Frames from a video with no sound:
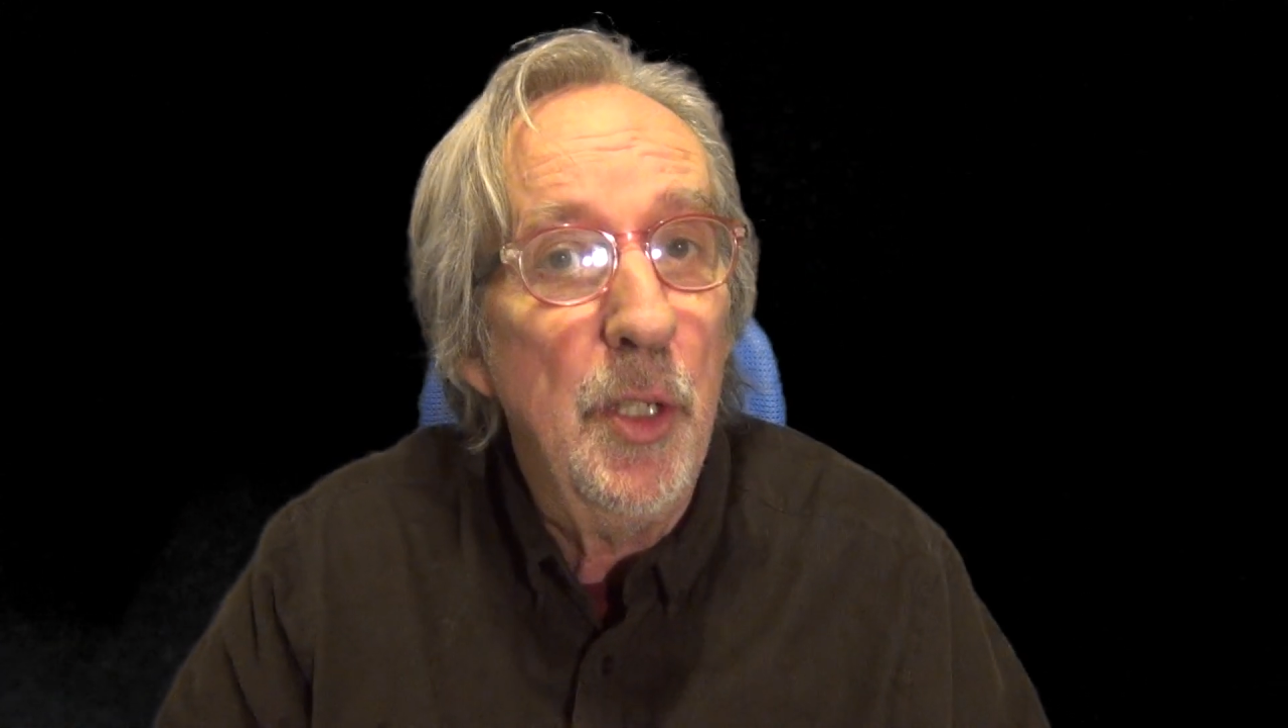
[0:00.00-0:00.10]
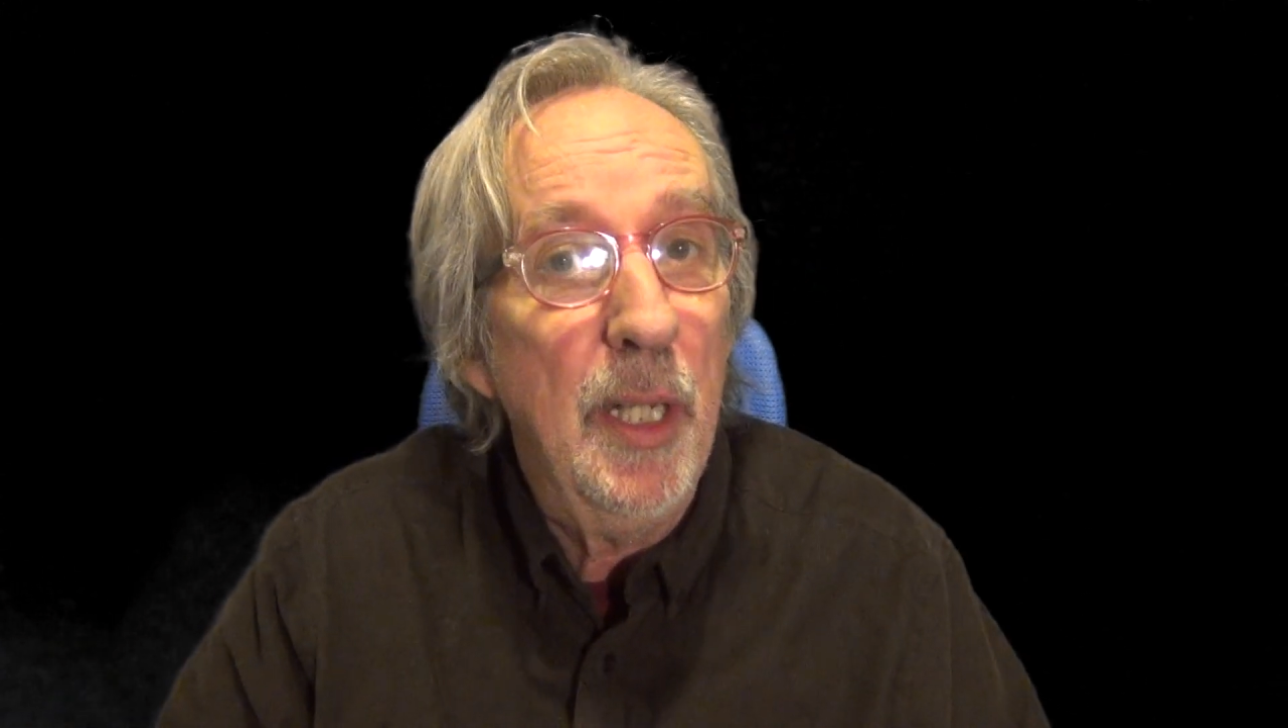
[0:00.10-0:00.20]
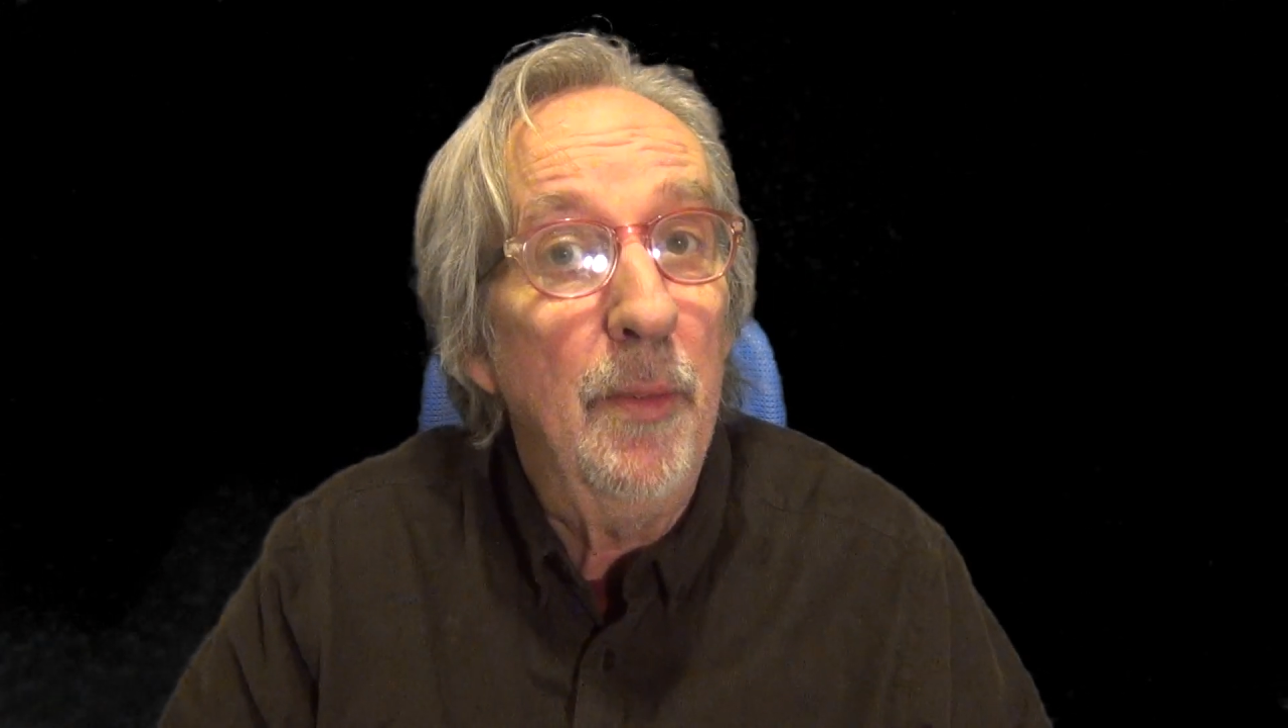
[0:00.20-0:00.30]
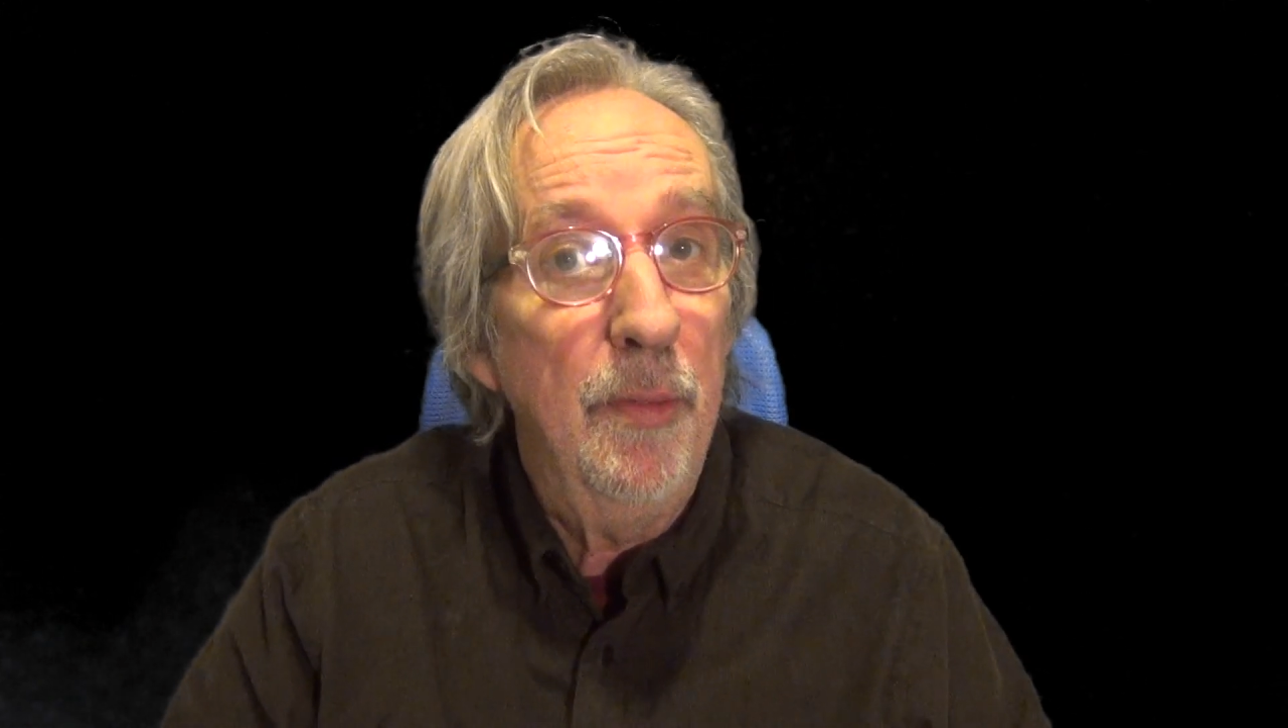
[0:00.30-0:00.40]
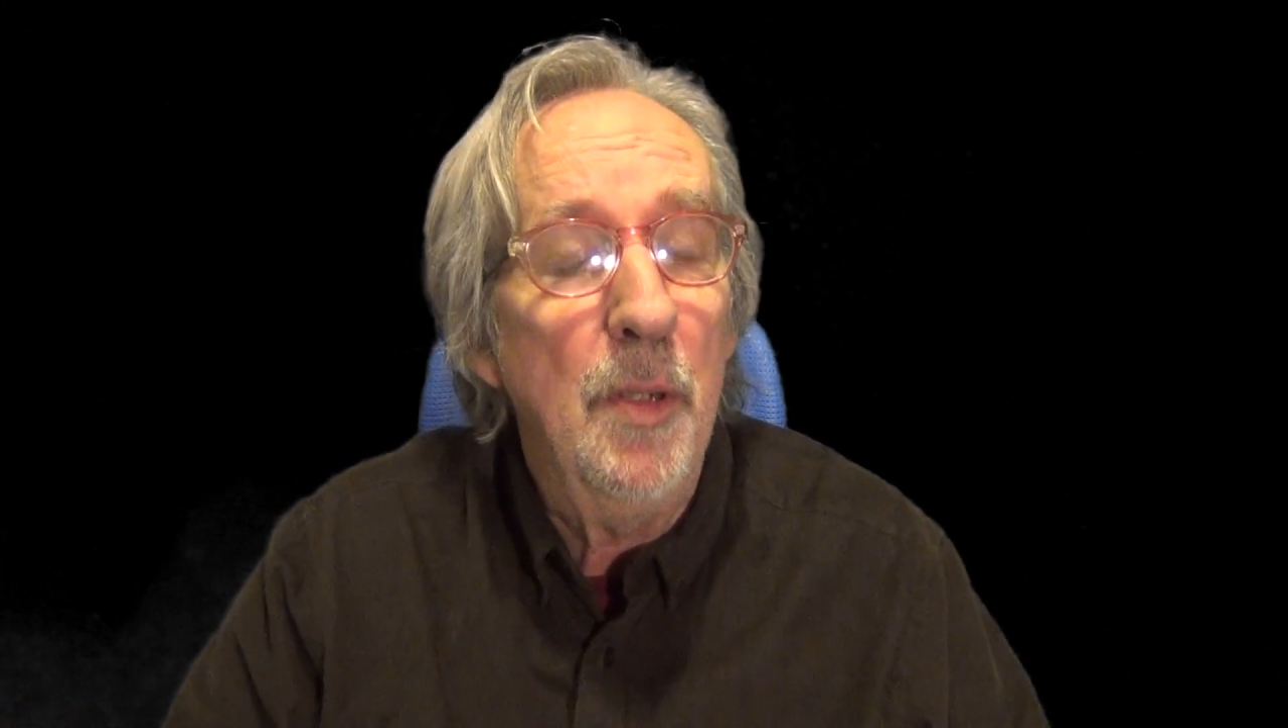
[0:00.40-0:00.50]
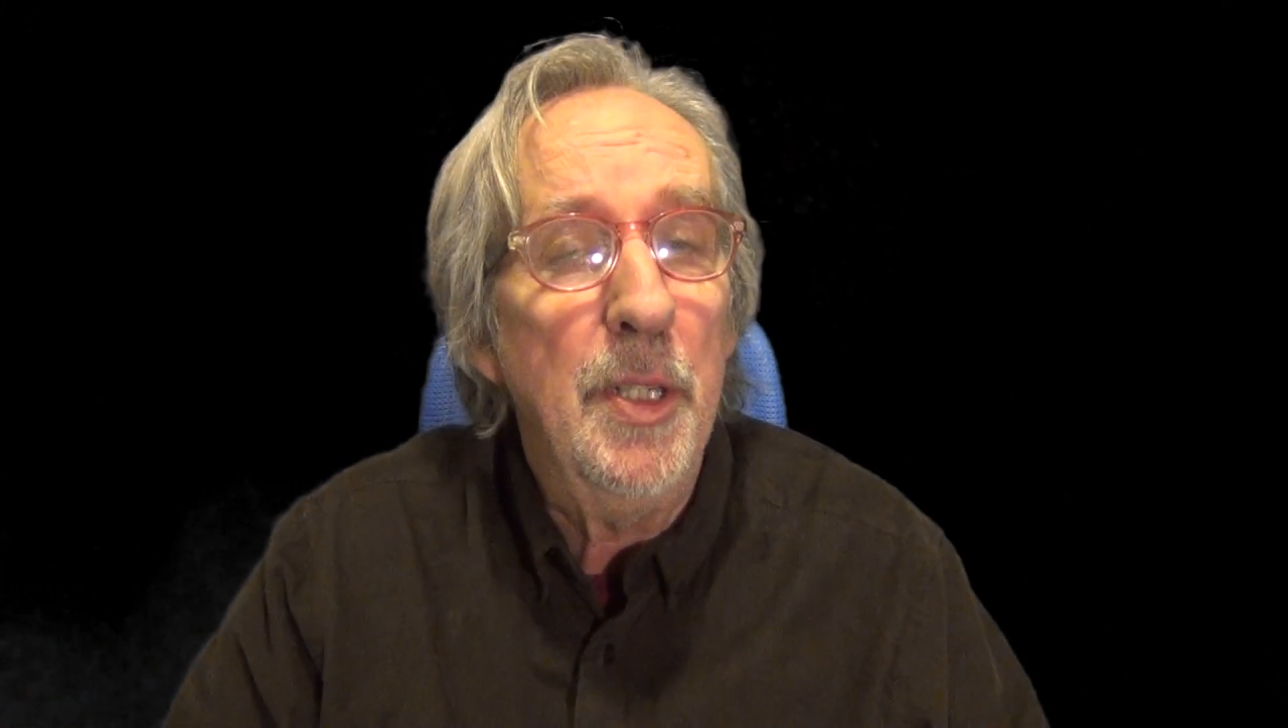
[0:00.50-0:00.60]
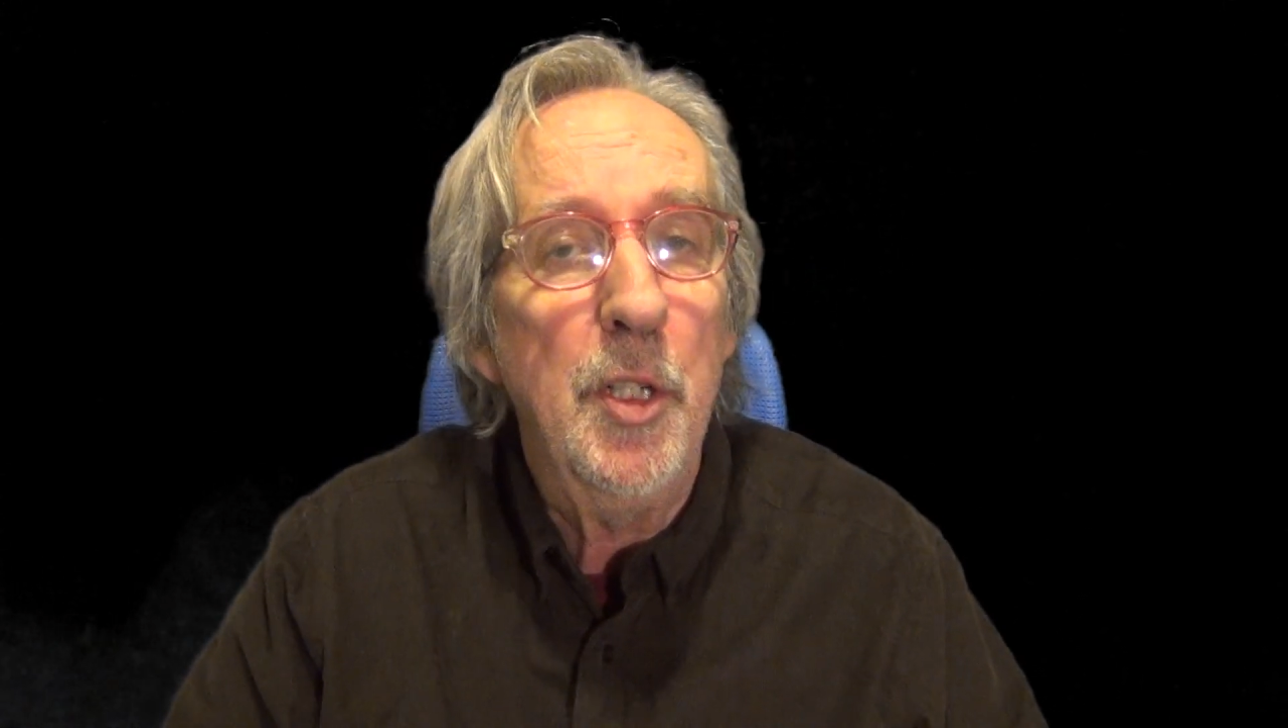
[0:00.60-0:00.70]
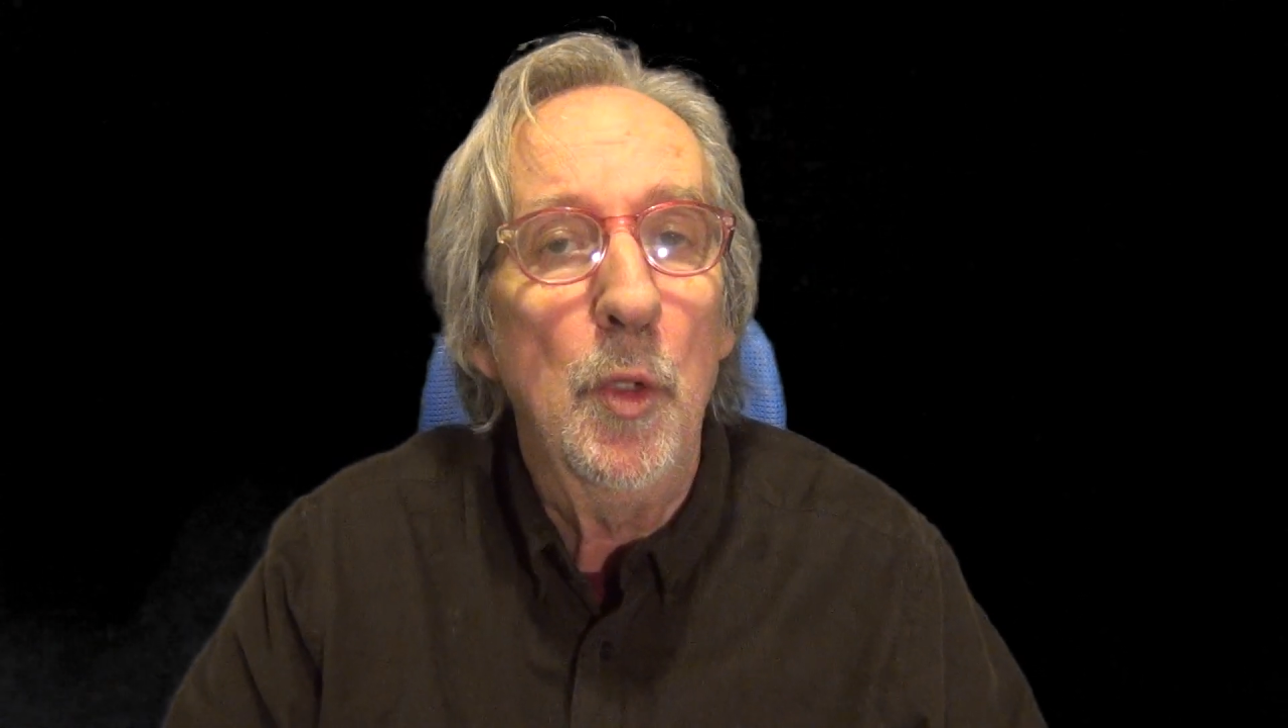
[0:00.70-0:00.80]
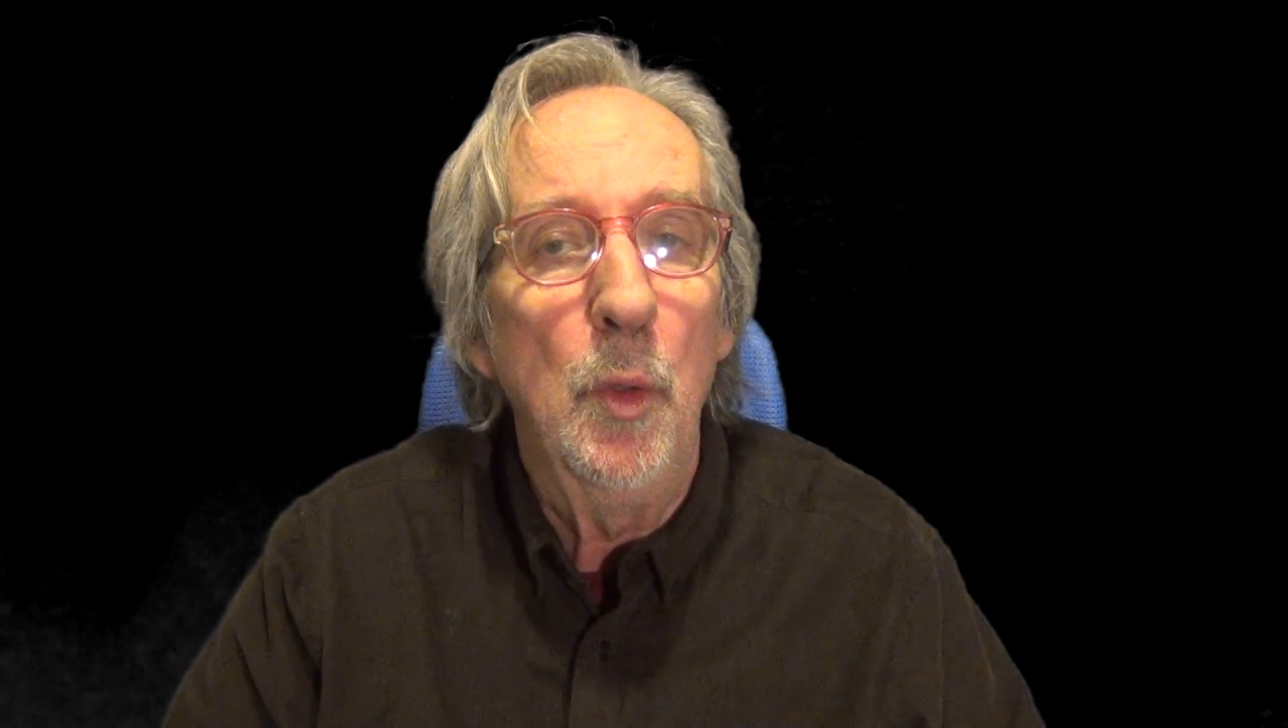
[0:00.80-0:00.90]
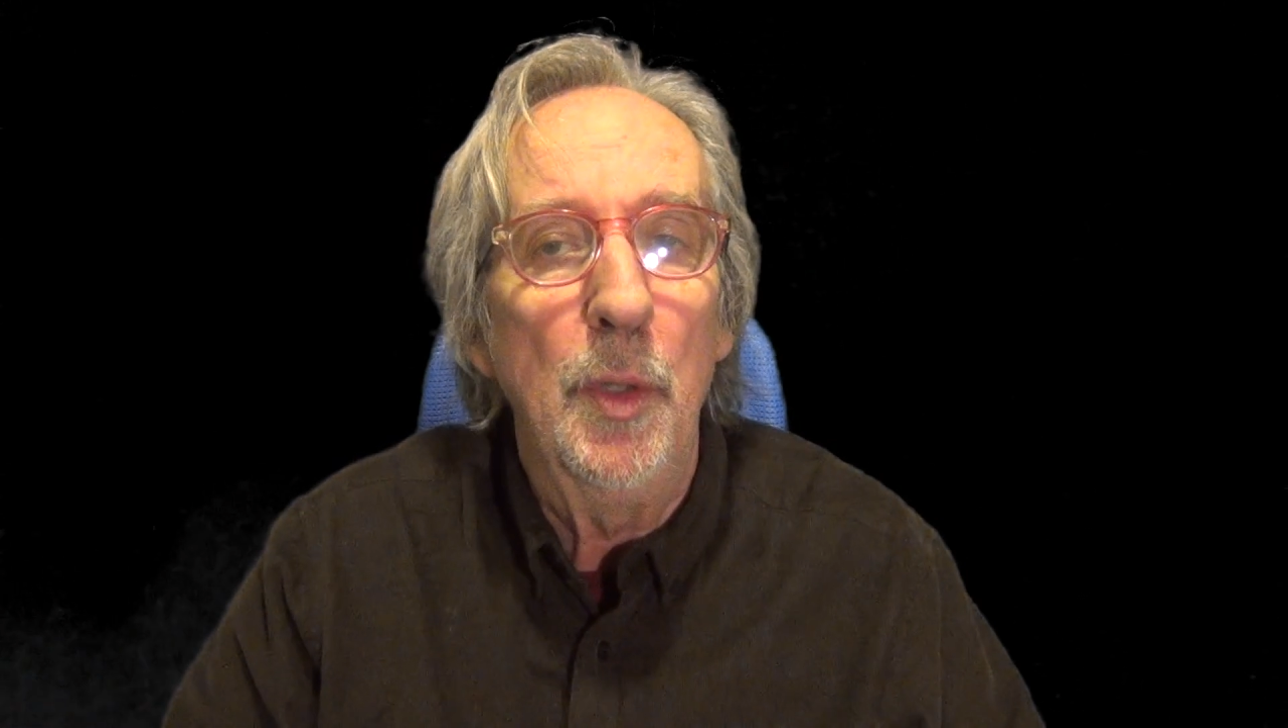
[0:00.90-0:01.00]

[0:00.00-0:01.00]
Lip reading: at very short